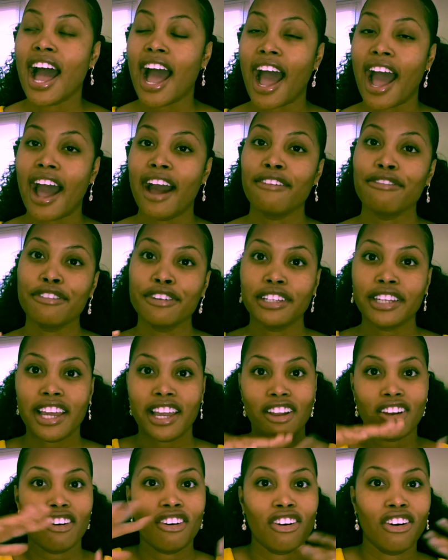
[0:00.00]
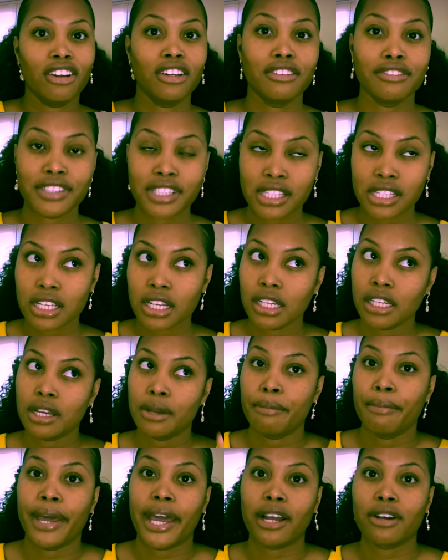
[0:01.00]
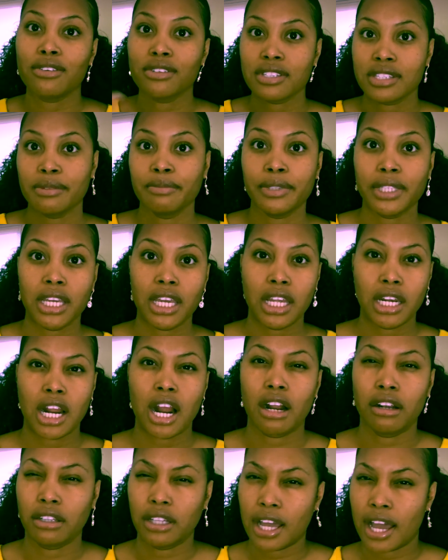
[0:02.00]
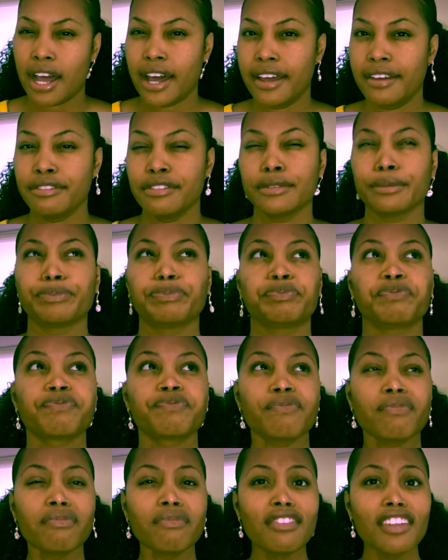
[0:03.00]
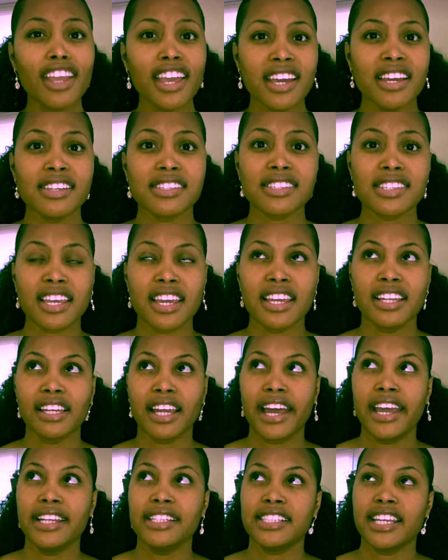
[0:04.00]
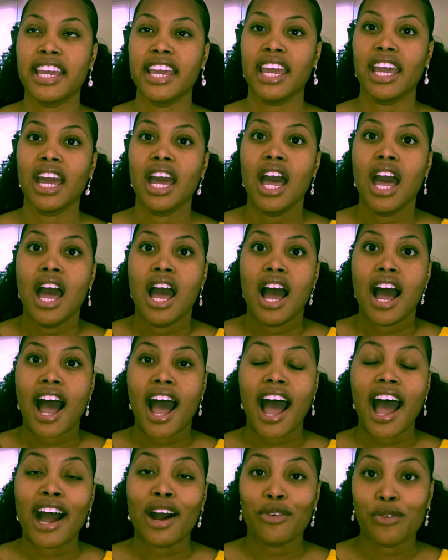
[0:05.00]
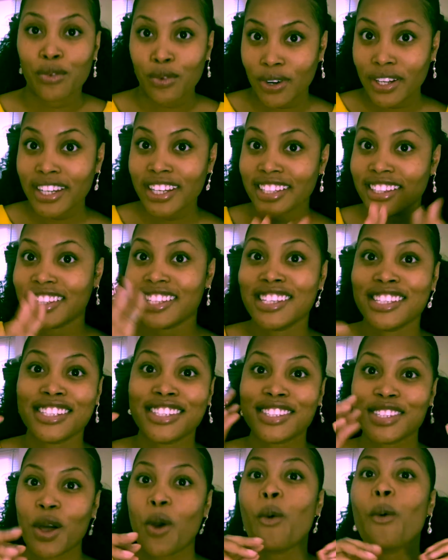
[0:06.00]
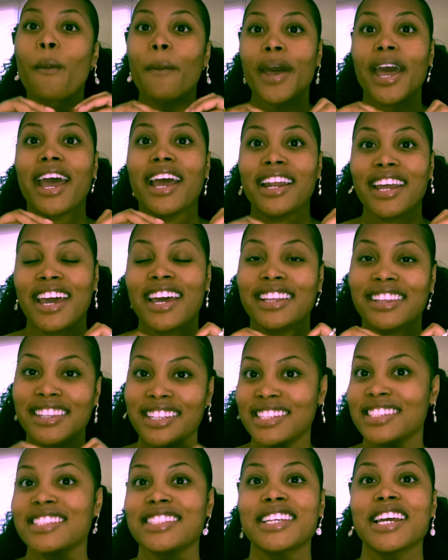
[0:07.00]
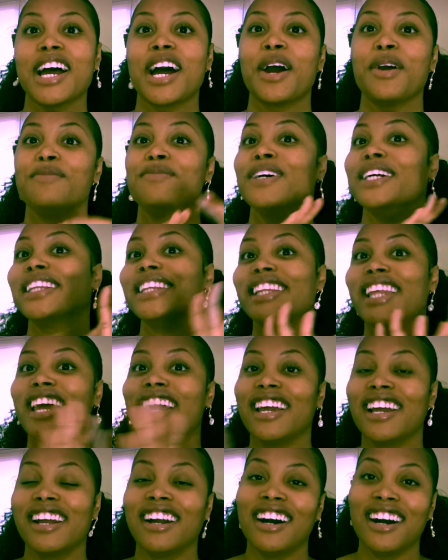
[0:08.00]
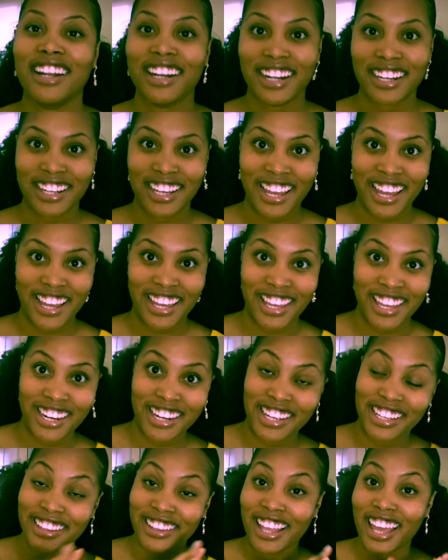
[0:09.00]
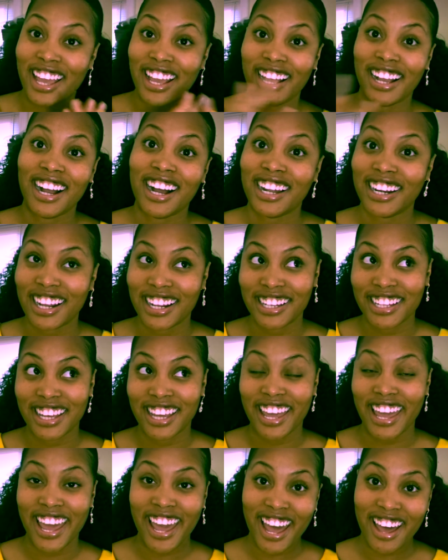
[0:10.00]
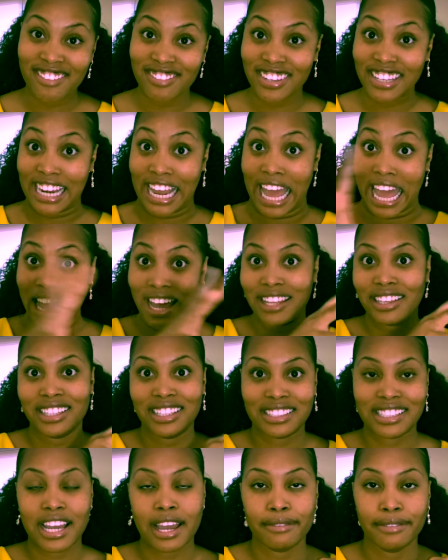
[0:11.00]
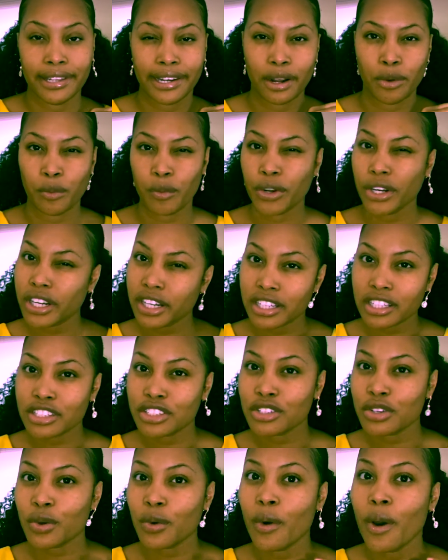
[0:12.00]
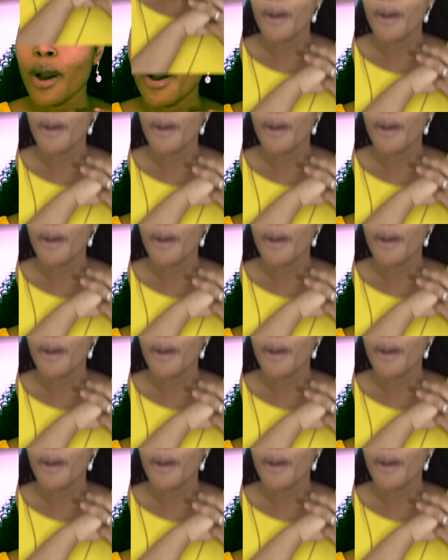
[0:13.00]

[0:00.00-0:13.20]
I feel like all of us could look back on something in our lives and say, like, dang, I wanted this so bad at this time, but thank God I didn't get it. Thank God I didn't have it at the time that I wanted it to,